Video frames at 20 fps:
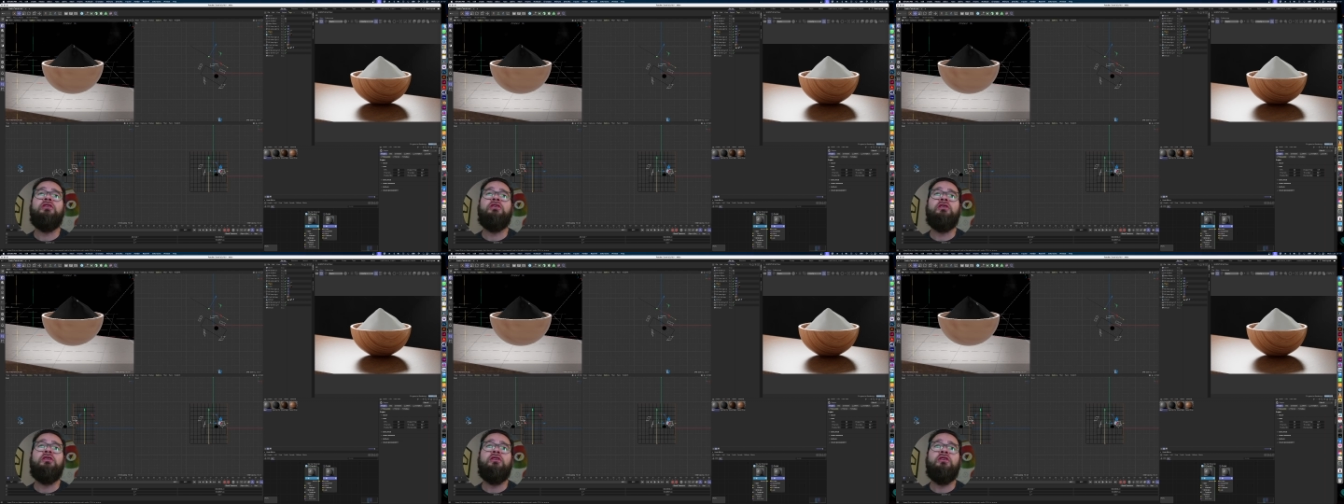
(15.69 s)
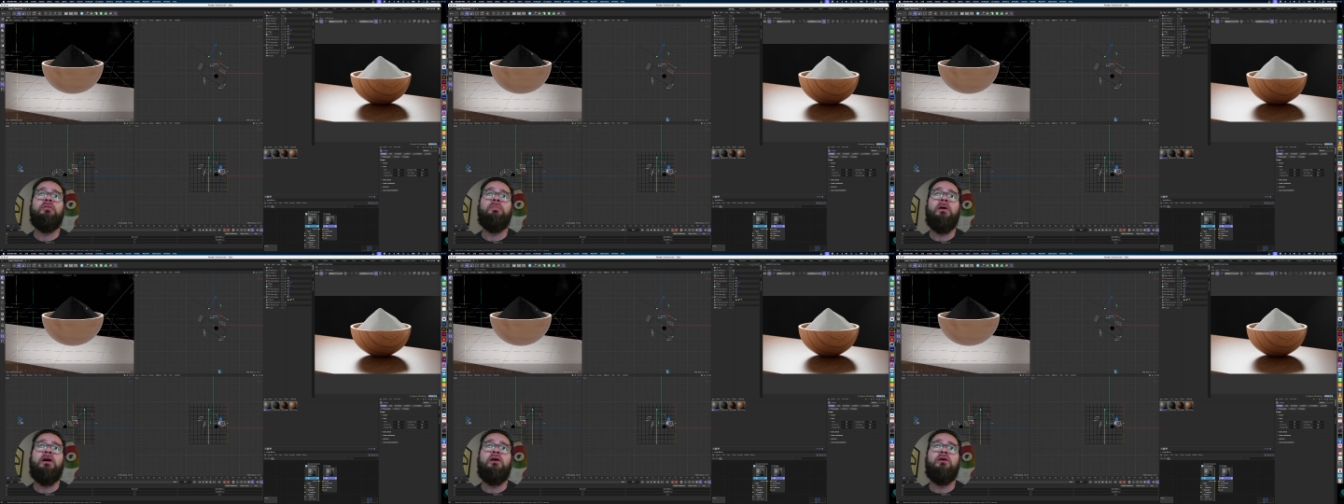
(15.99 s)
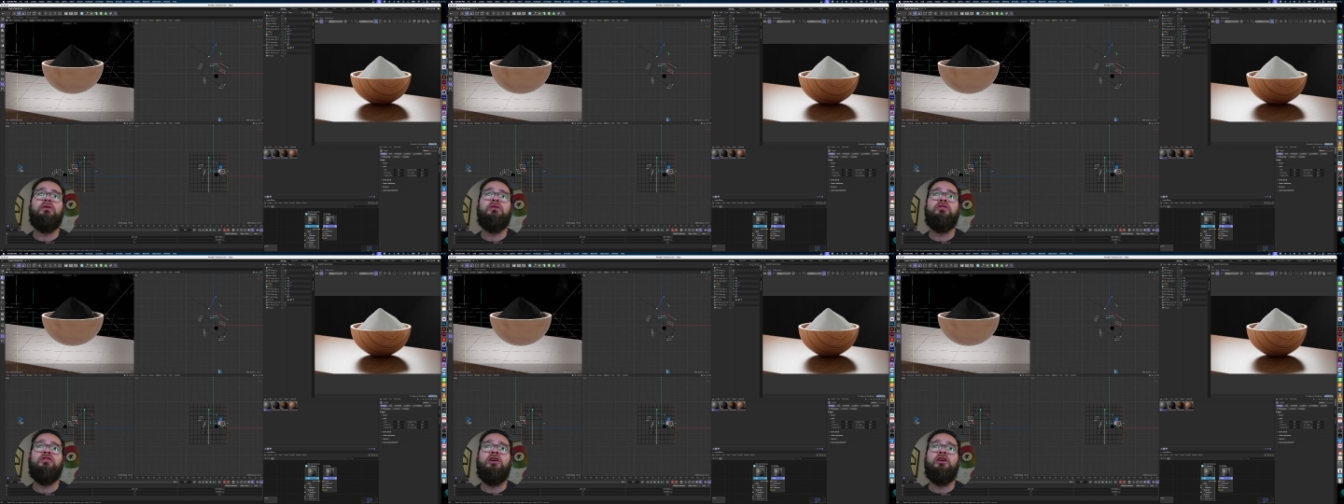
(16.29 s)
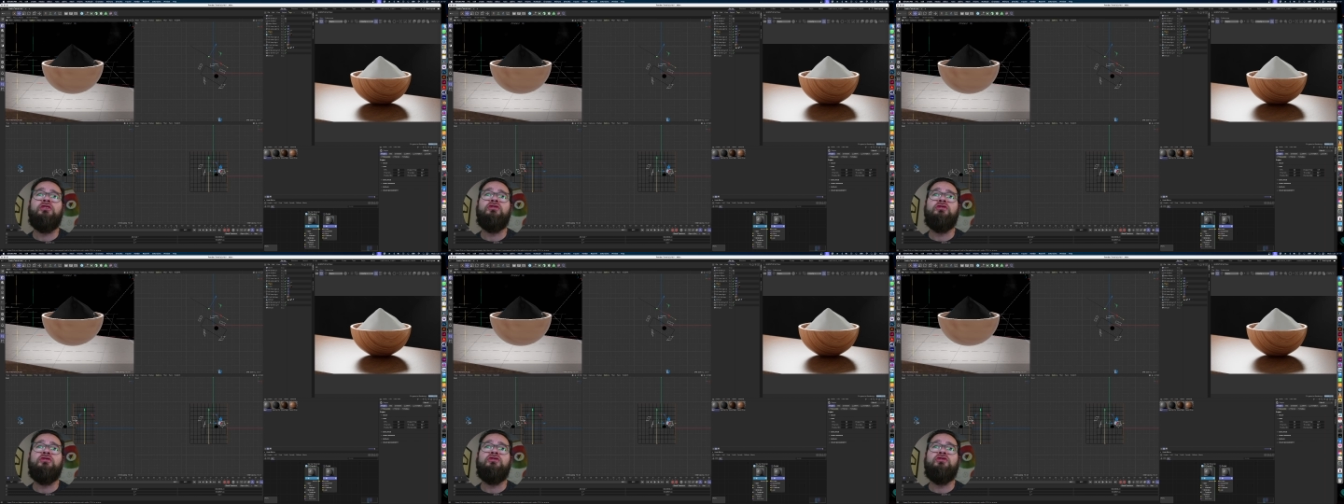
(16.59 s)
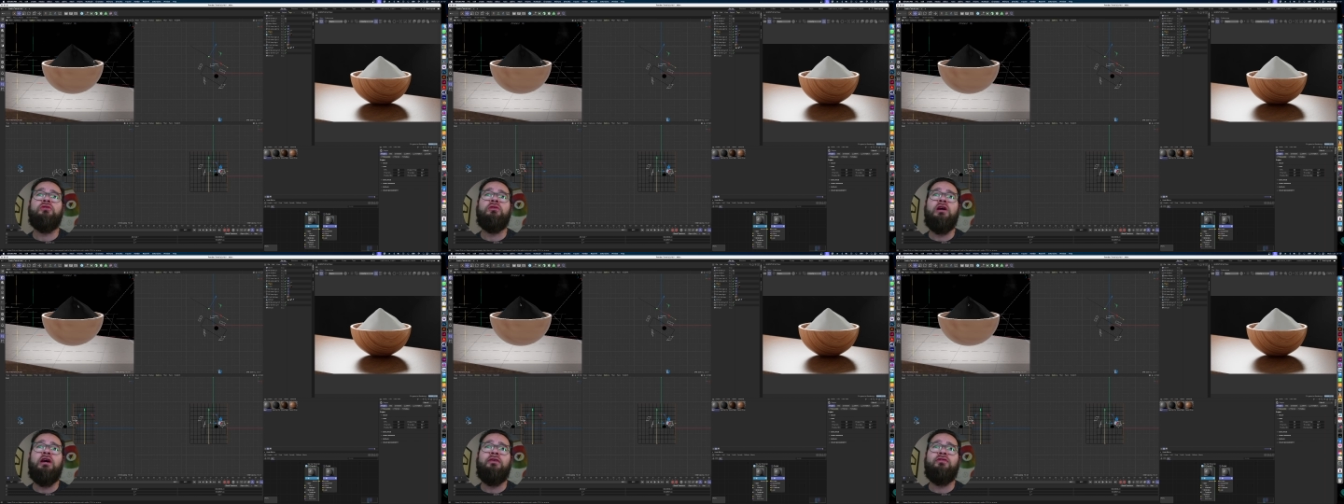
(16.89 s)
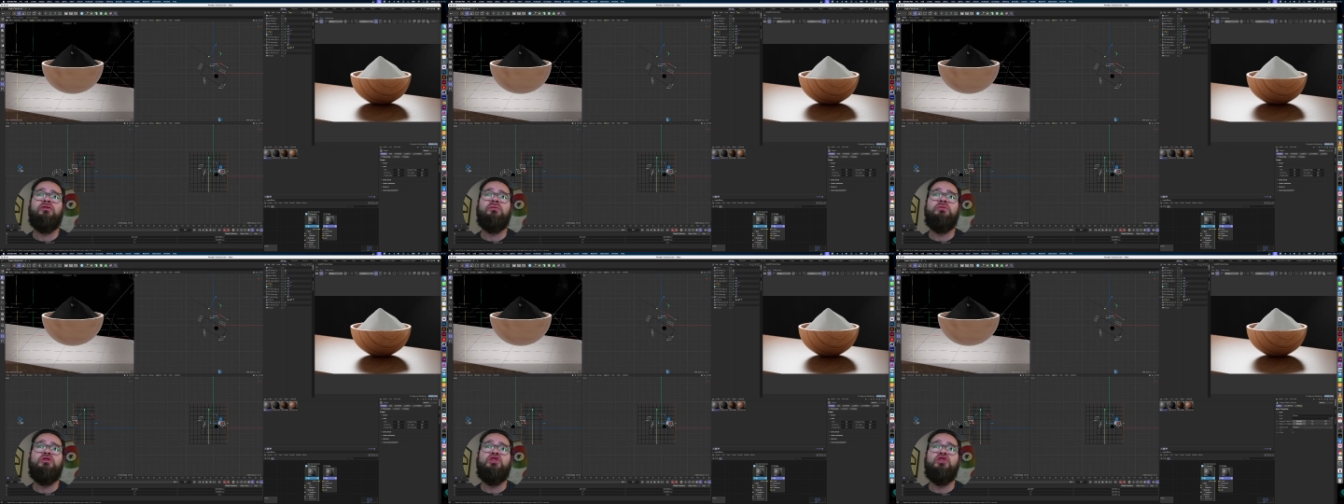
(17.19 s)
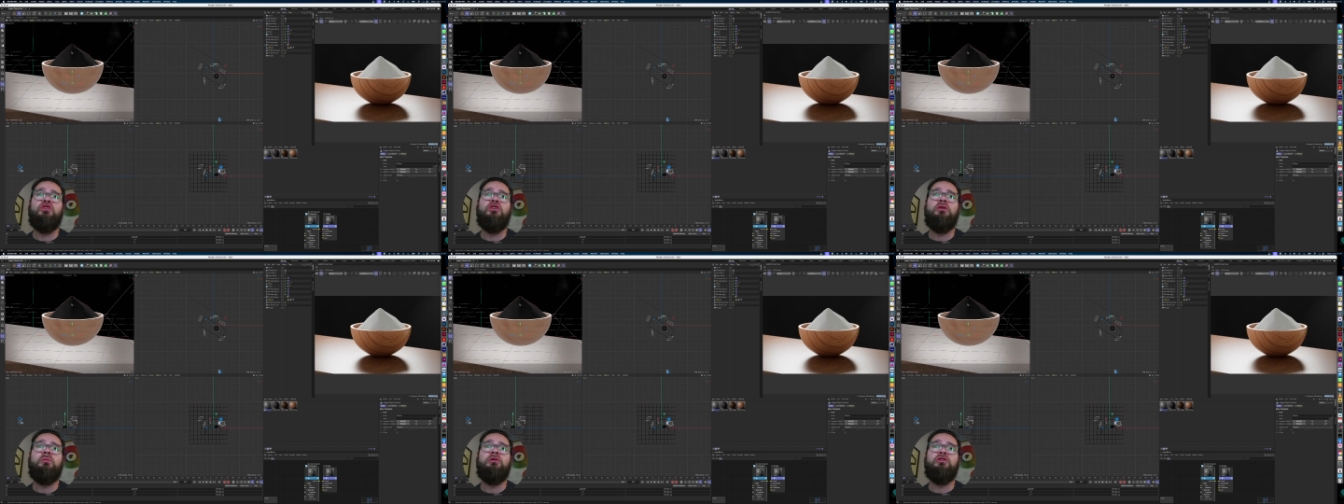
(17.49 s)
the powder texture. So I have some
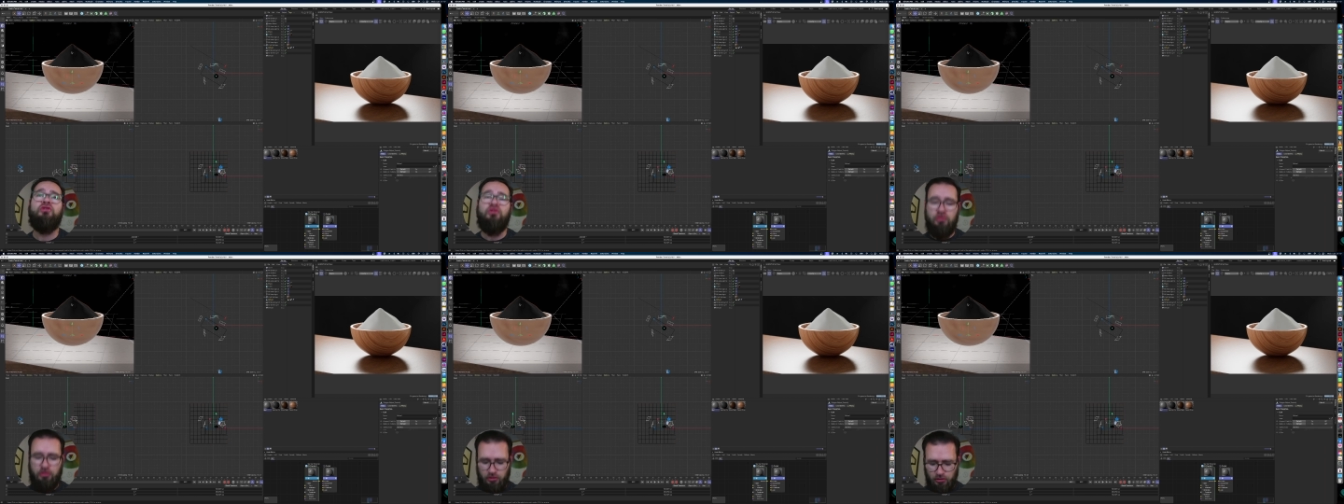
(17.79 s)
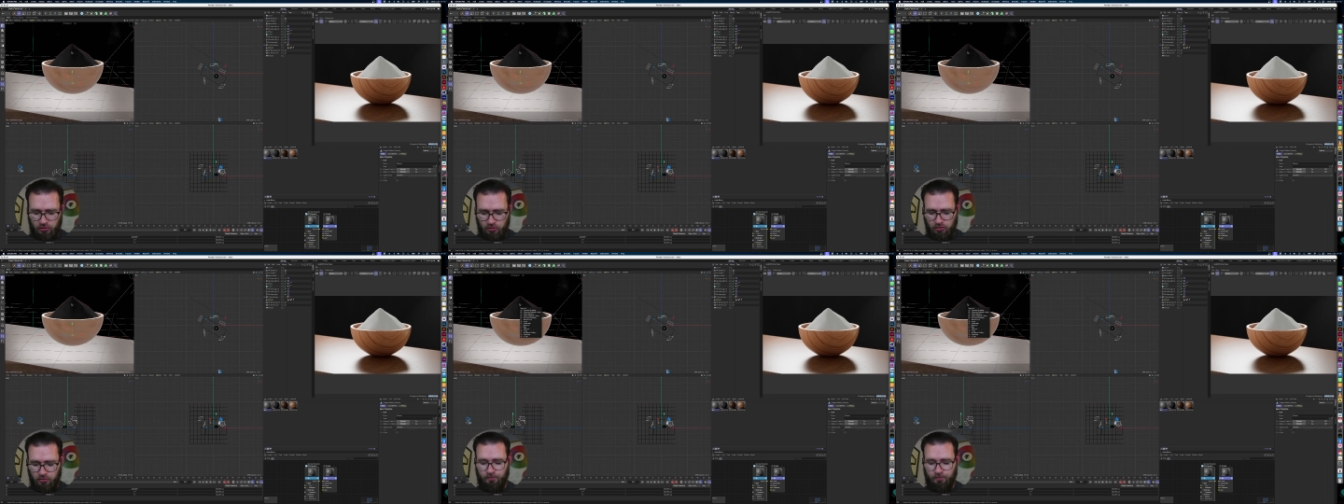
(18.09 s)
geometry here.